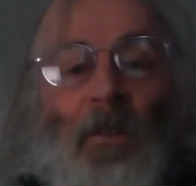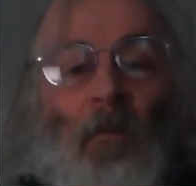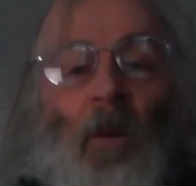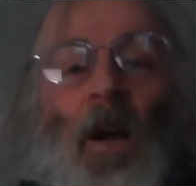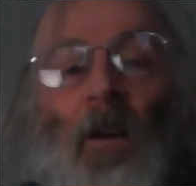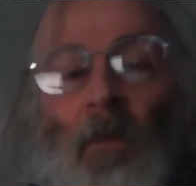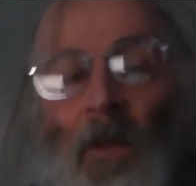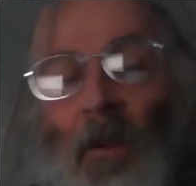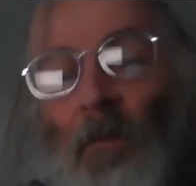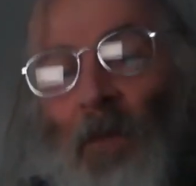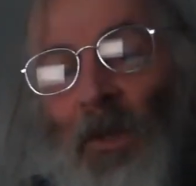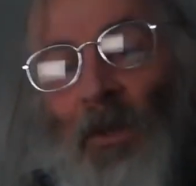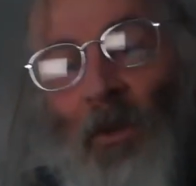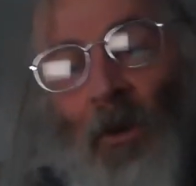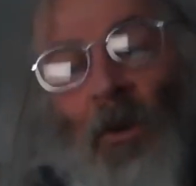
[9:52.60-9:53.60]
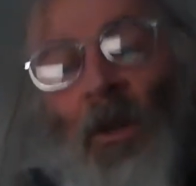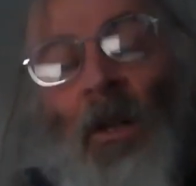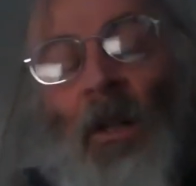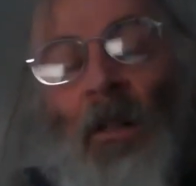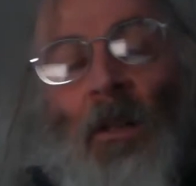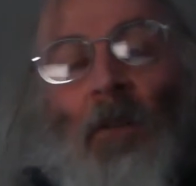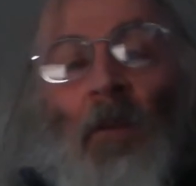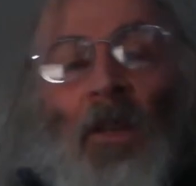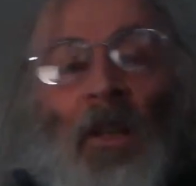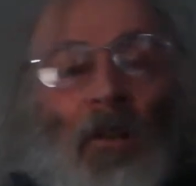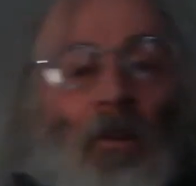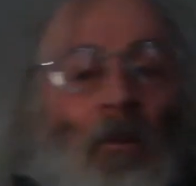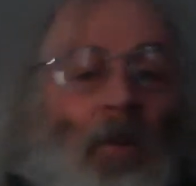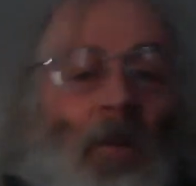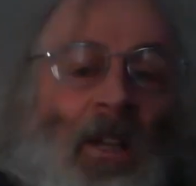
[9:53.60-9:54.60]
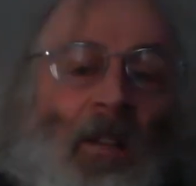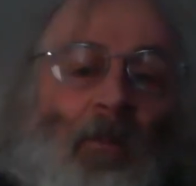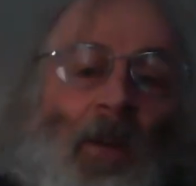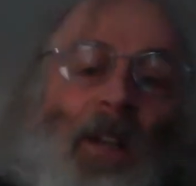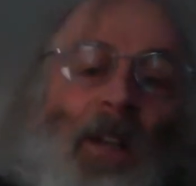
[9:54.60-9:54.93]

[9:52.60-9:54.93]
why we can be sure that we're not going to be hit by a